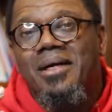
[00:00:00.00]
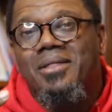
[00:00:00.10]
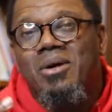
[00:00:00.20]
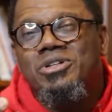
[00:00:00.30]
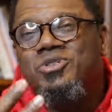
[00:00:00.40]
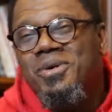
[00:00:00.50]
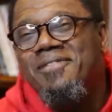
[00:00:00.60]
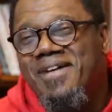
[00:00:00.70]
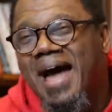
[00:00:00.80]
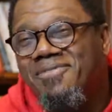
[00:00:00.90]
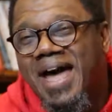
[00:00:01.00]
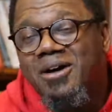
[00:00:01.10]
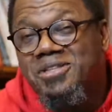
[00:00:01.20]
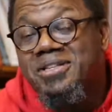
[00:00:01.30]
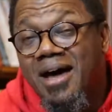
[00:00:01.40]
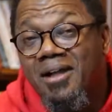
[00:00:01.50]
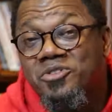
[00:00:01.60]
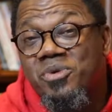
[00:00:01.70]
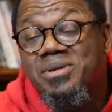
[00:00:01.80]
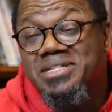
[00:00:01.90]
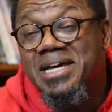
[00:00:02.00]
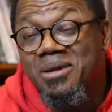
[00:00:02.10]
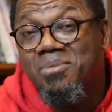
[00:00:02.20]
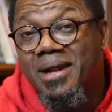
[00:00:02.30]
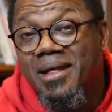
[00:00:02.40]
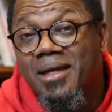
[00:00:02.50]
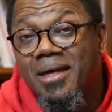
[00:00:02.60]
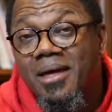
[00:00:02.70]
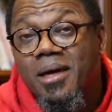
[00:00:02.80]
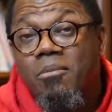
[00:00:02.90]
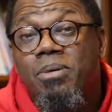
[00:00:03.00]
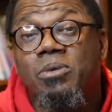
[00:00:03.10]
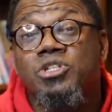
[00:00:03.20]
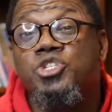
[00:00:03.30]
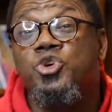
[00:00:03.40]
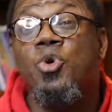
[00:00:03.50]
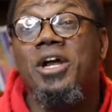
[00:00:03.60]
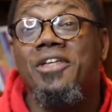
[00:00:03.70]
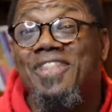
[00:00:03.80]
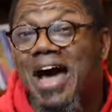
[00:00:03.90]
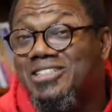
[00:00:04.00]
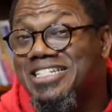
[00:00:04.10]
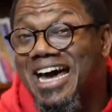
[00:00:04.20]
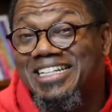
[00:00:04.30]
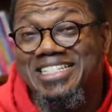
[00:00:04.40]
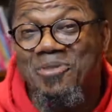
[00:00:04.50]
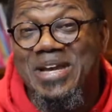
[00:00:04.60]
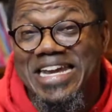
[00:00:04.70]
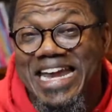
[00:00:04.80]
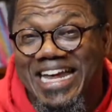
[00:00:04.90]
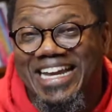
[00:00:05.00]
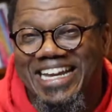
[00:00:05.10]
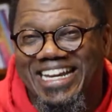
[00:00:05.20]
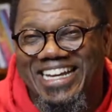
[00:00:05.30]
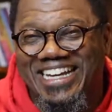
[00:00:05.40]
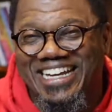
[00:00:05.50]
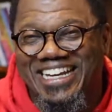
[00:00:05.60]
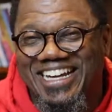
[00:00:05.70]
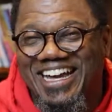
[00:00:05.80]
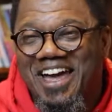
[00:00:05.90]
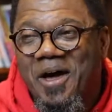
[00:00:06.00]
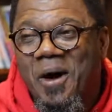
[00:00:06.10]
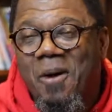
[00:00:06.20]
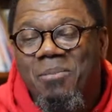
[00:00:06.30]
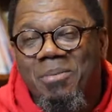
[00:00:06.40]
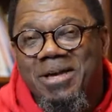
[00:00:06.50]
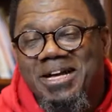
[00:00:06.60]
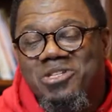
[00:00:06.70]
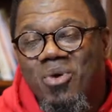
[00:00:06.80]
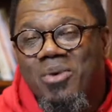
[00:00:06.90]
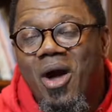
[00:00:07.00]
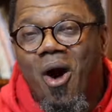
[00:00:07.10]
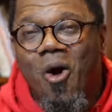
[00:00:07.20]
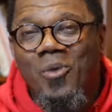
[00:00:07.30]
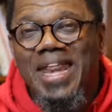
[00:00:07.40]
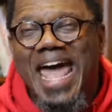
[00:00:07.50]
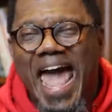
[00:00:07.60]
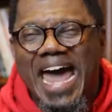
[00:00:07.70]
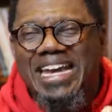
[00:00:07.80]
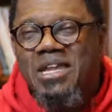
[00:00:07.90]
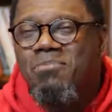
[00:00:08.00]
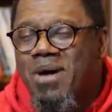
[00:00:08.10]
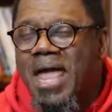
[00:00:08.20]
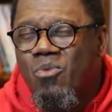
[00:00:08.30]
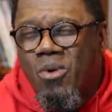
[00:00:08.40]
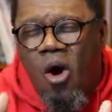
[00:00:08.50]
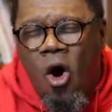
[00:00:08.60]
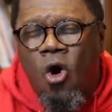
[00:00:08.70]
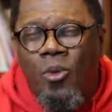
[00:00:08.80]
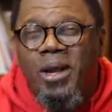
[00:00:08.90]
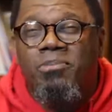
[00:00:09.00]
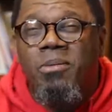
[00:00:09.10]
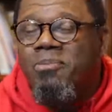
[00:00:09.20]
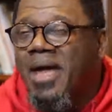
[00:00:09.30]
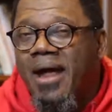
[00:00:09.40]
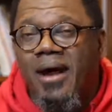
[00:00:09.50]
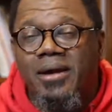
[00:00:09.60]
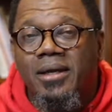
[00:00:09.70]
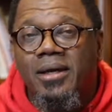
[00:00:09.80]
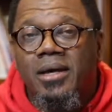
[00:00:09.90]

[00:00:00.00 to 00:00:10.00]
It was $25,000 we were celebrating, but it was $200,000 that we needed. But because of what we already had in the bank, we were already prepared